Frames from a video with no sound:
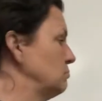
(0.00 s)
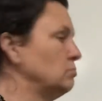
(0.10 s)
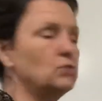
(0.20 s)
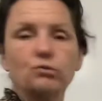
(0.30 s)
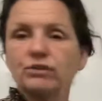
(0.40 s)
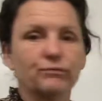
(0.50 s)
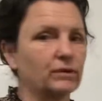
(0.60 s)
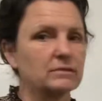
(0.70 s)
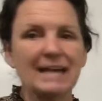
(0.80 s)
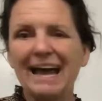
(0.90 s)
No
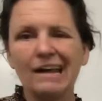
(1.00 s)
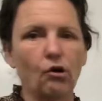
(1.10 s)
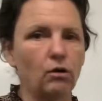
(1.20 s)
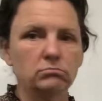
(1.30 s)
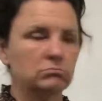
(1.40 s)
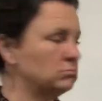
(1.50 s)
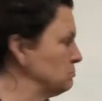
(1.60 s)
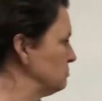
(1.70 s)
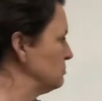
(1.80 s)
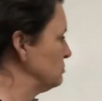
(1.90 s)
difference at all.
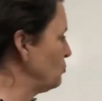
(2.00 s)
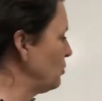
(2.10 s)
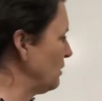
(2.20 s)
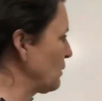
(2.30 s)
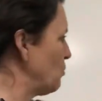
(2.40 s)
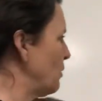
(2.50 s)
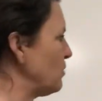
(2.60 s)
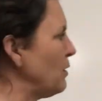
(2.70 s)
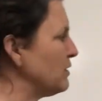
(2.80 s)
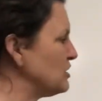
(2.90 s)
Well, you're like, well, what do
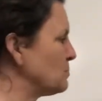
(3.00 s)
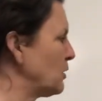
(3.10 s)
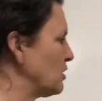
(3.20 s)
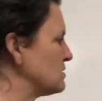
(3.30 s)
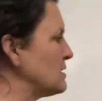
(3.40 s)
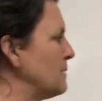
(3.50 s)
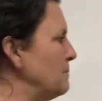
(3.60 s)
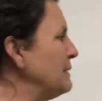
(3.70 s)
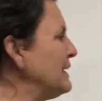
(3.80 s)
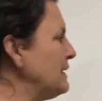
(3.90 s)
all these parts
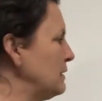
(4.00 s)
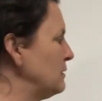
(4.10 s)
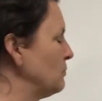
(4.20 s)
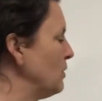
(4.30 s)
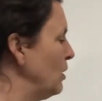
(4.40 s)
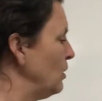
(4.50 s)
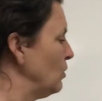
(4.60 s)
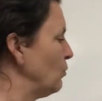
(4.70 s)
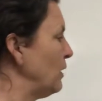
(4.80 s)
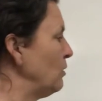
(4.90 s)
mean?
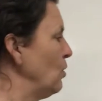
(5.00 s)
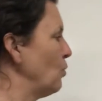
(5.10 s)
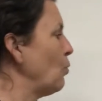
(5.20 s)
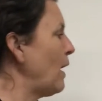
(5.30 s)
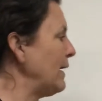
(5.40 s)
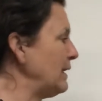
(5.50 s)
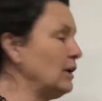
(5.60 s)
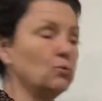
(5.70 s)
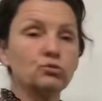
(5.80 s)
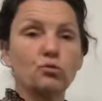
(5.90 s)
Well, y
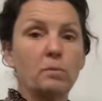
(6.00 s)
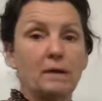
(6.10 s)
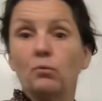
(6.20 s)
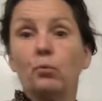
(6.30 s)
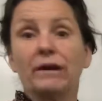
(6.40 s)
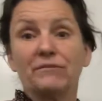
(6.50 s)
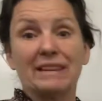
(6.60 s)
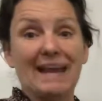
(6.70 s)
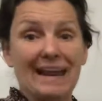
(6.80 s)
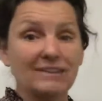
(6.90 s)
equals would be whatever
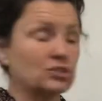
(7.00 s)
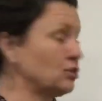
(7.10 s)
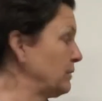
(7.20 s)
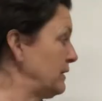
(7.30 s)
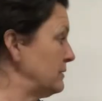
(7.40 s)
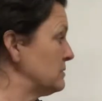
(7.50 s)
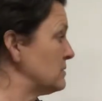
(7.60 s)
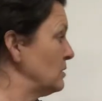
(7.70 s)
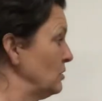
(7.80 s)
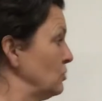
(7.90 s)
the answer is
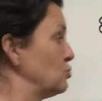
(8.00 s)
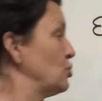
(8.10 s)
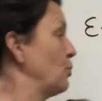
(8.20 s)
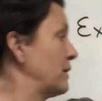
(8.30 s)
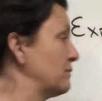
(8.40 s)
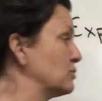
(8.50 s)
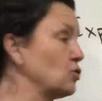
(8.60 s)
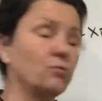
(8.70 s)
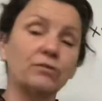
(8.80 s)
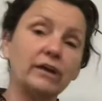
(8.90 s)
to whatever's
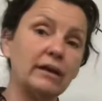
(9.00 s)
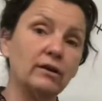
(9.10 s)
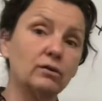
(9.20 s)
over here.